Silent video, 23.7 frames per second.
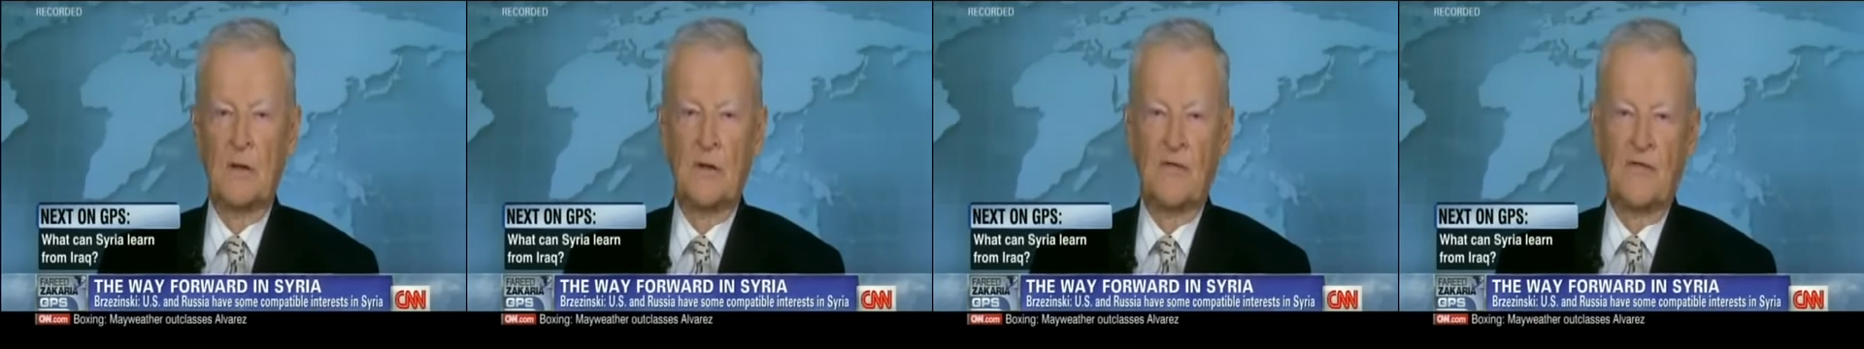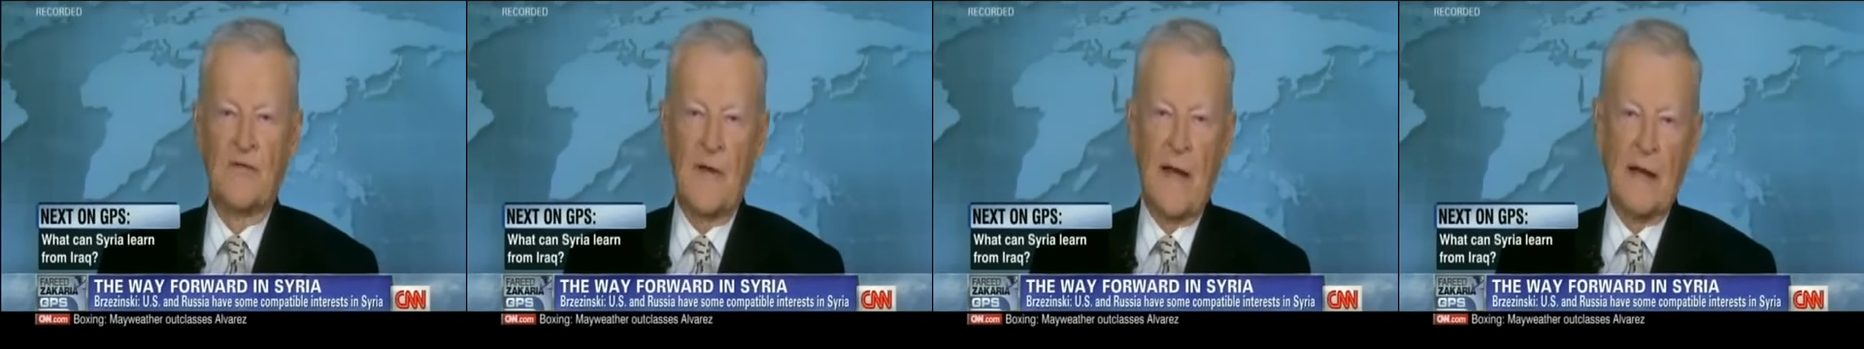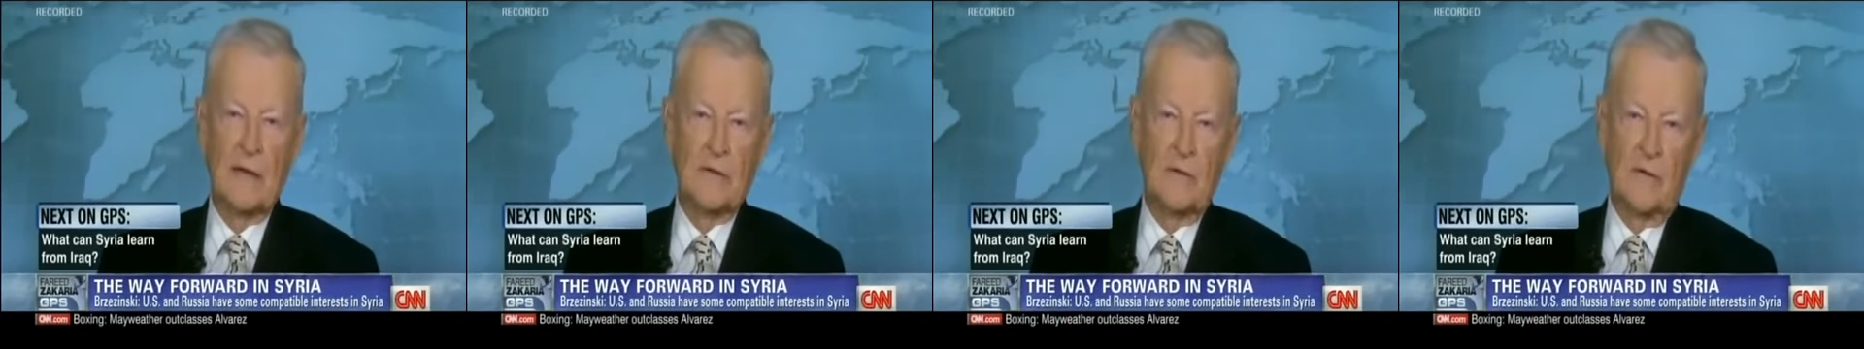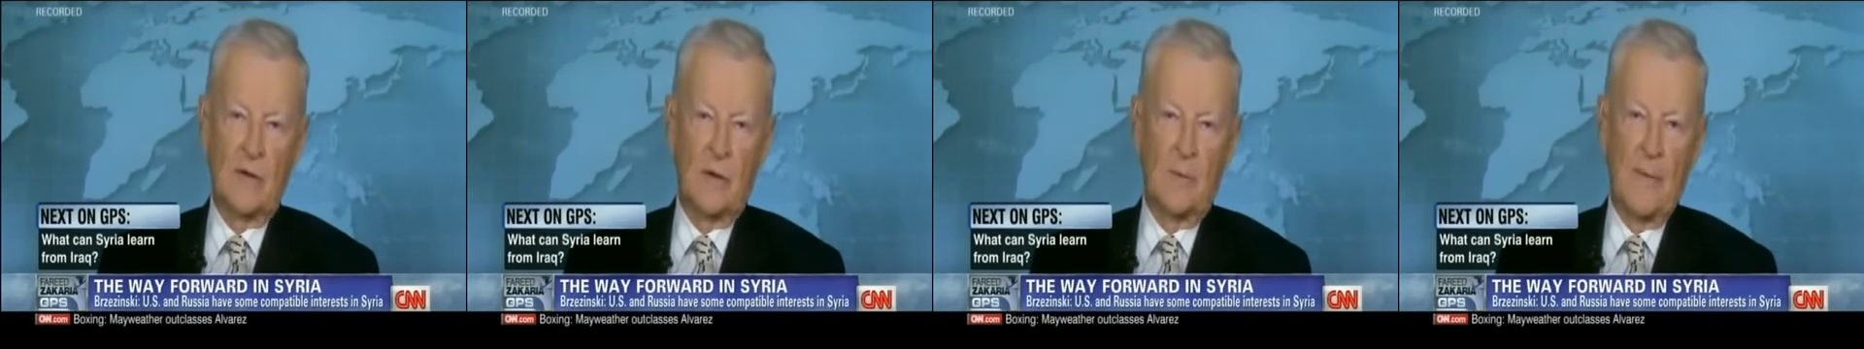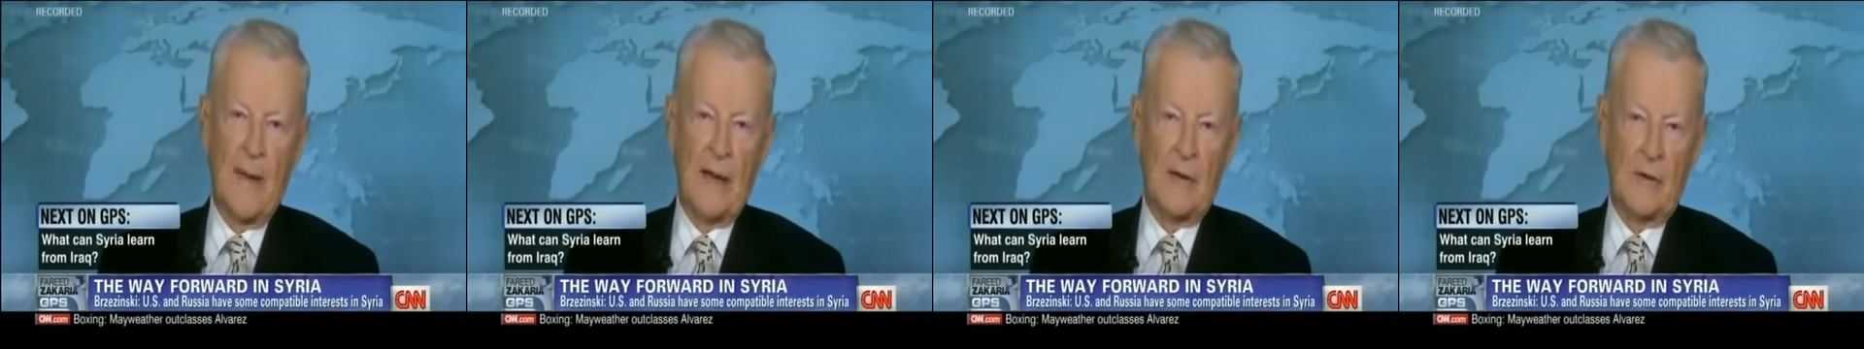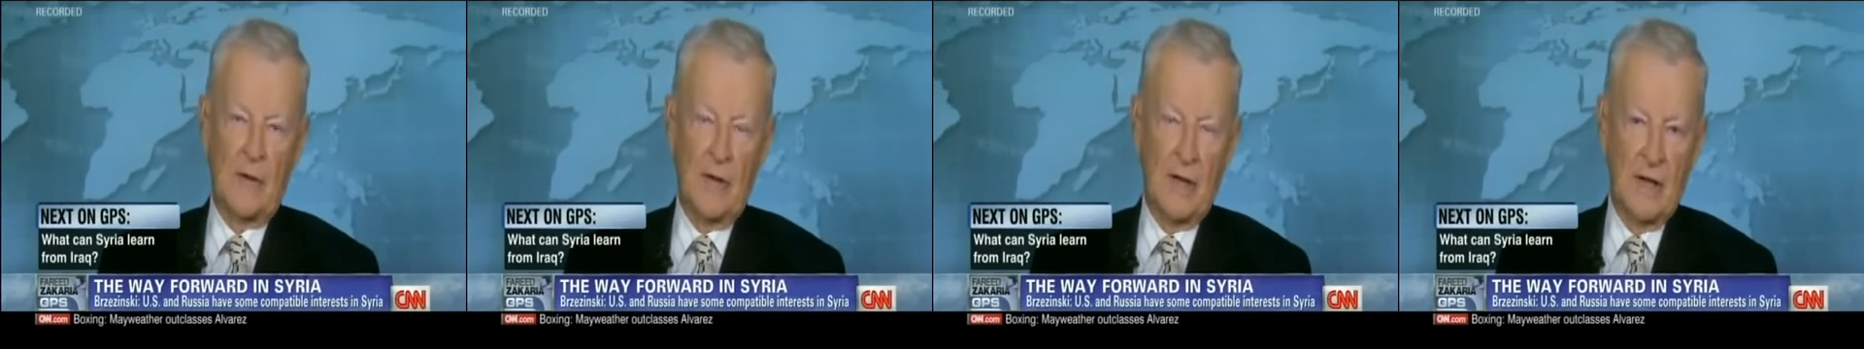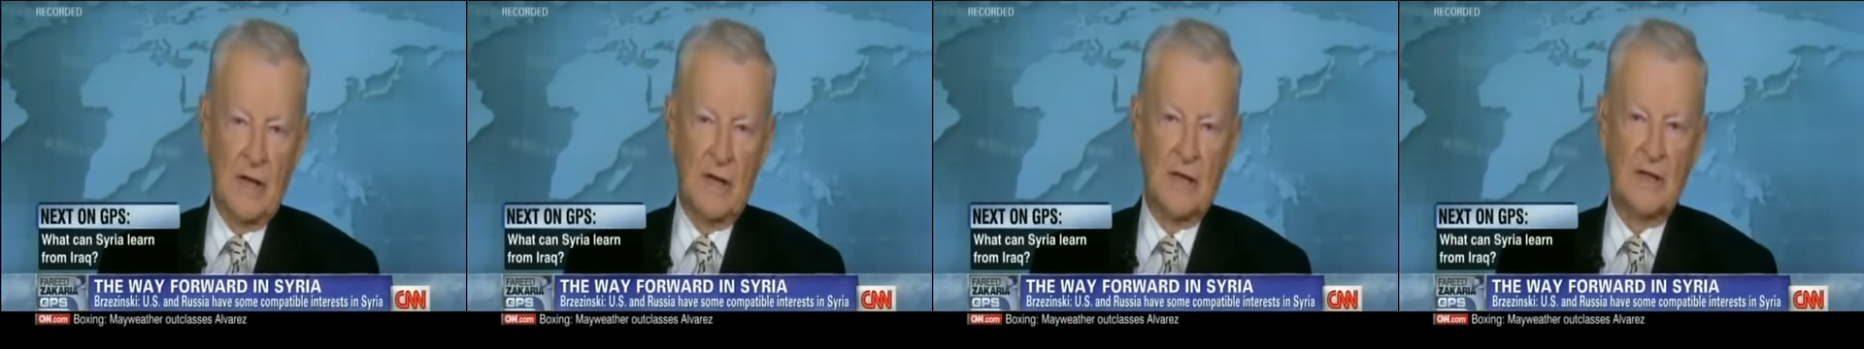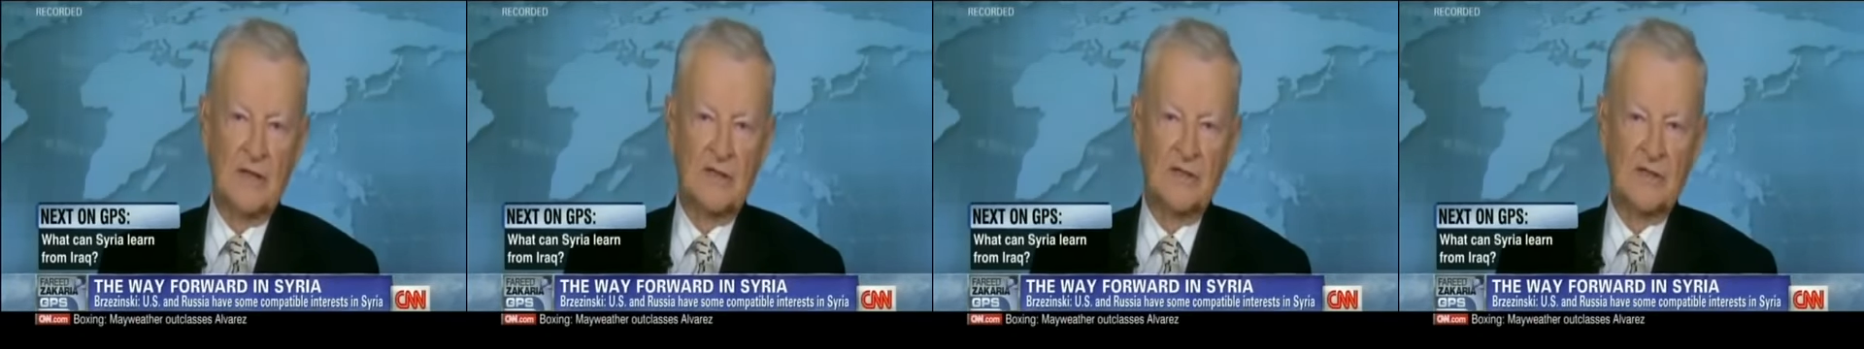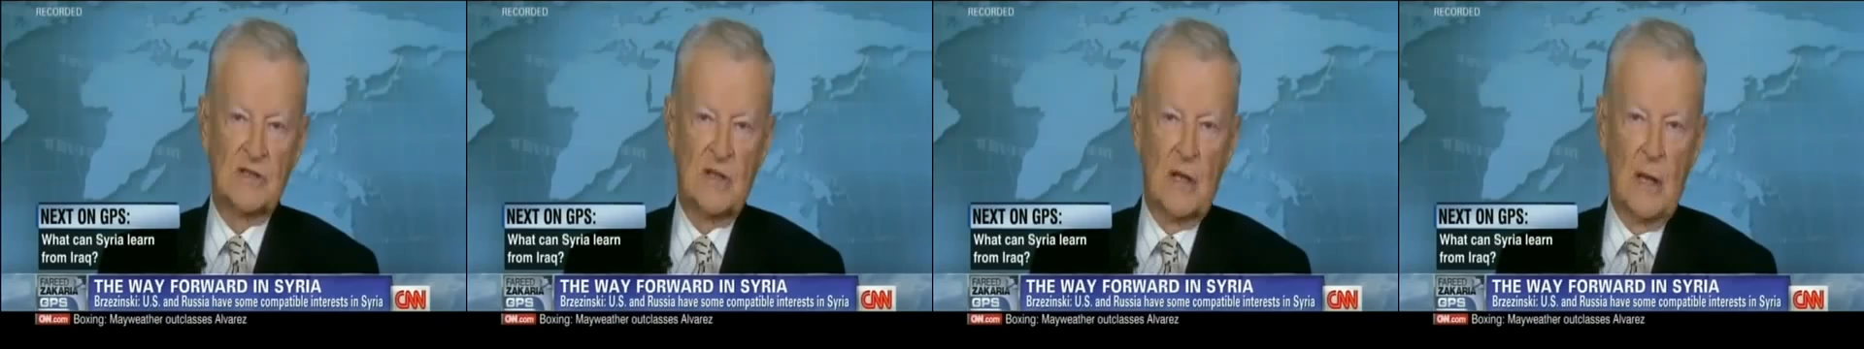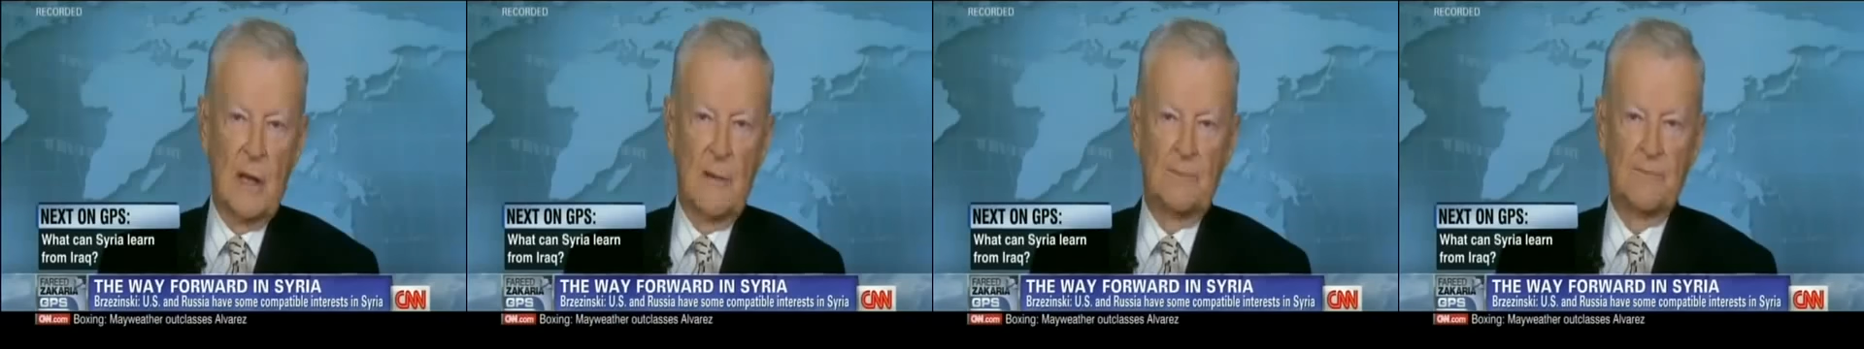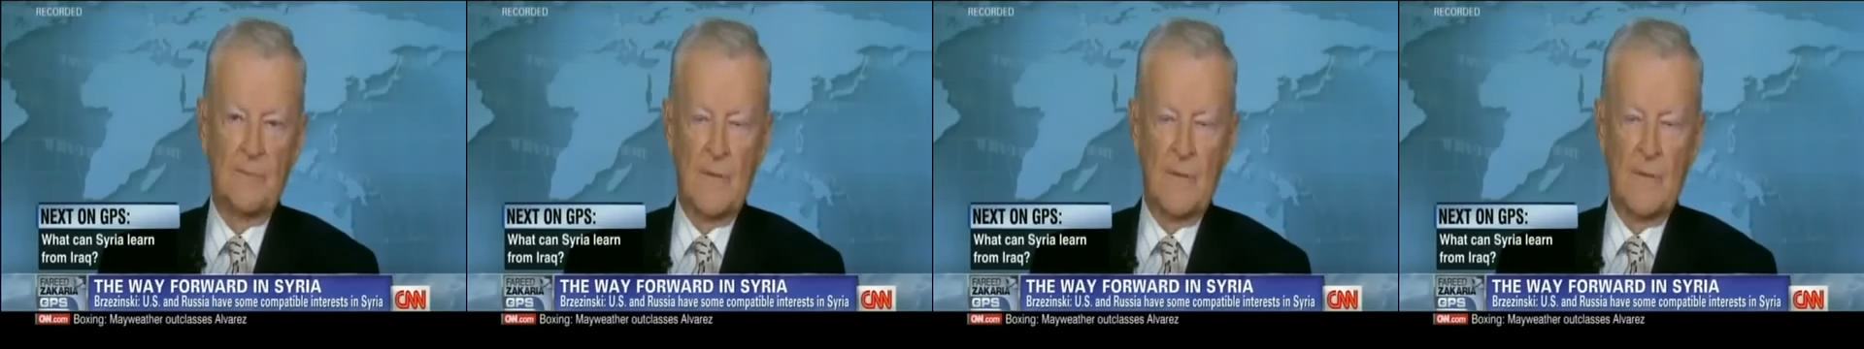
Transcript: The fact of the matter is,